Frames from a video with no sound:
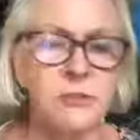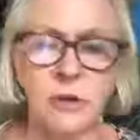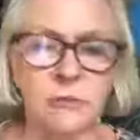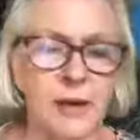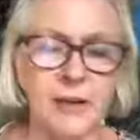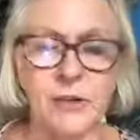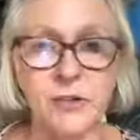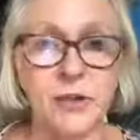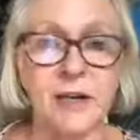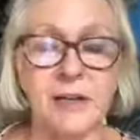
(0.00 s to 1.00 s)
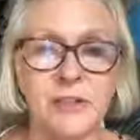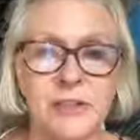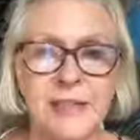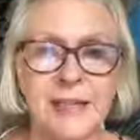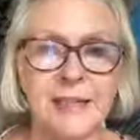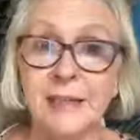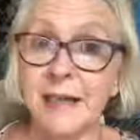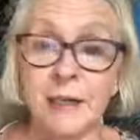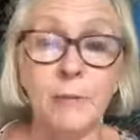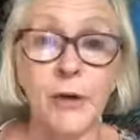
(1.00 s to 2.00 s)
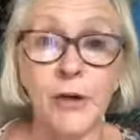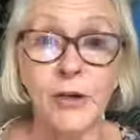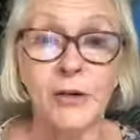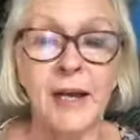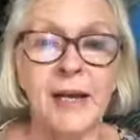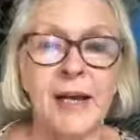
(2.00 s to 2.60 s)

oregano straight on your skin, it'll burn.